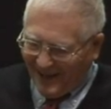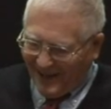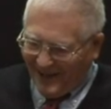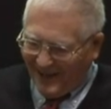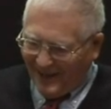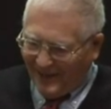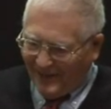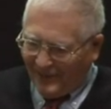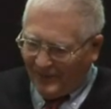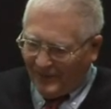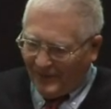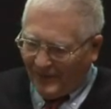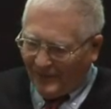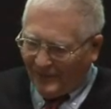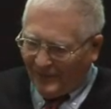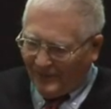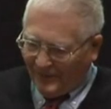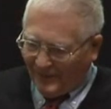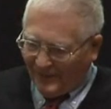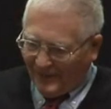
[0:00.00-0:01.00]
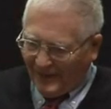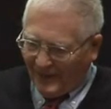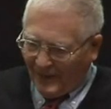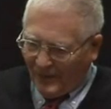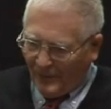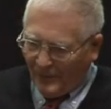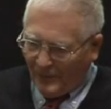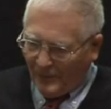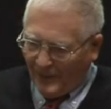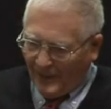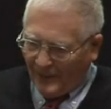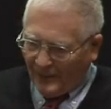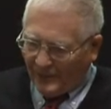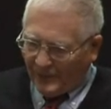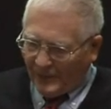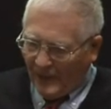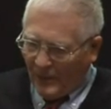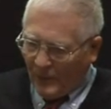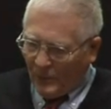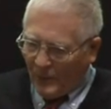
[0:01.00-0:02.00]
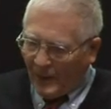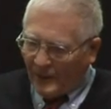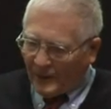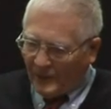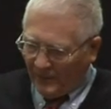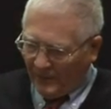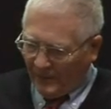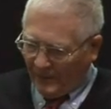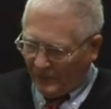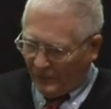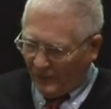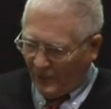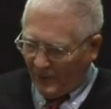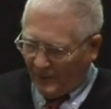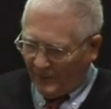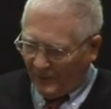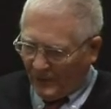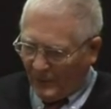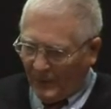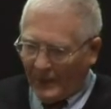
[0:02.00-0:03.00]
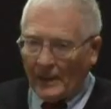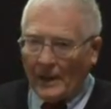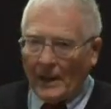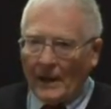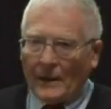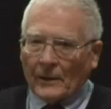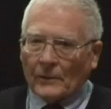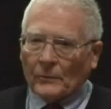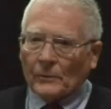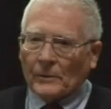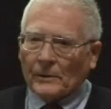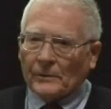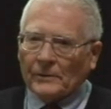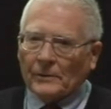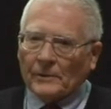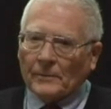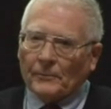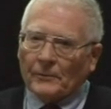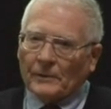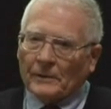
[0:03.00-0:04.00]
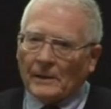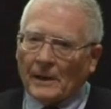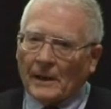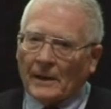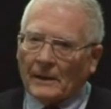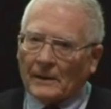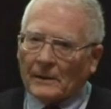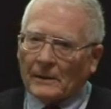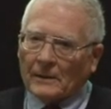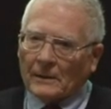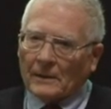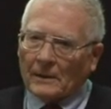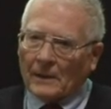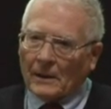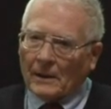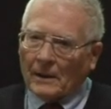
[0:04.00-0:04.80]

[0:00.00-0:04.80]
Almost as the almost. No, one of the jobs we had was to protect